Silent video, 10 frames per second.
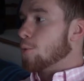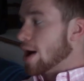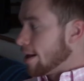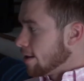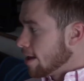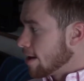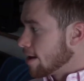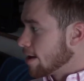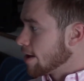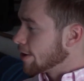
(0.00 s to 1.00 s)
Well,
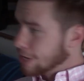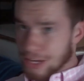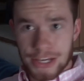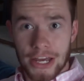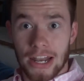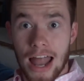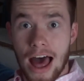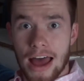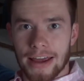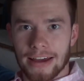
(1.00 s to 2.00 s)
you
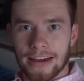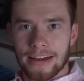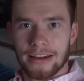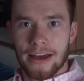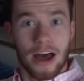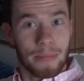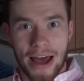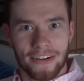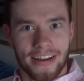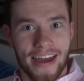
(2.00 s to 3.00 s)
lie
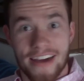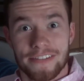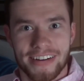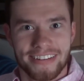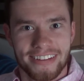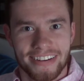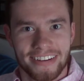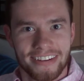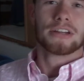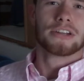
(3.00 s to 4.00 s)
about
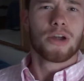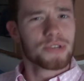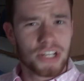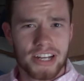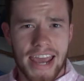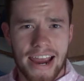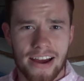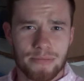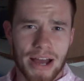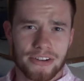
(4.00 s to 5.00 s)
everything. No one's gonna
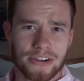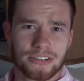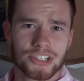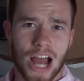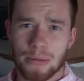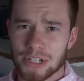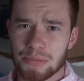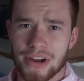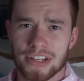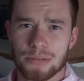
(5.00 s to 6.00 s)
care about your job
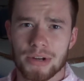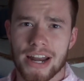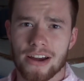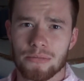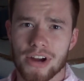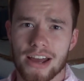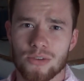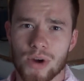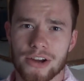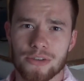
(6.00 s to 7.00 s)
experience at Panera
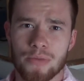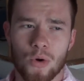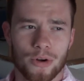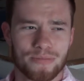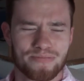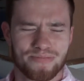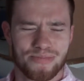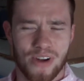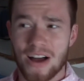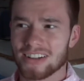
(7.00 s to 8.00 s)
Bread where you poured
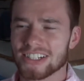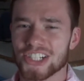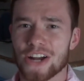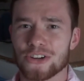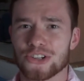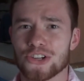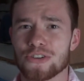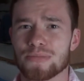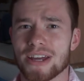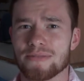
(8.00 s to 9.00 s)
broccoli cheddar
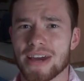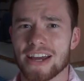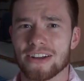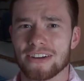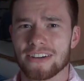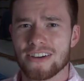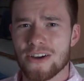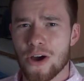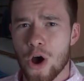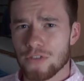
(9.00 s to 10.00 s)
soup and made
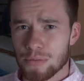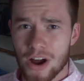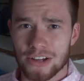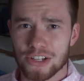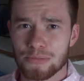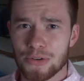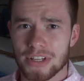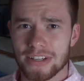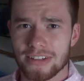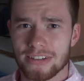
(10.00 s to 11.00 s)
overpriced
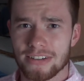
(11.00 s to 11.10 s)
smoothies.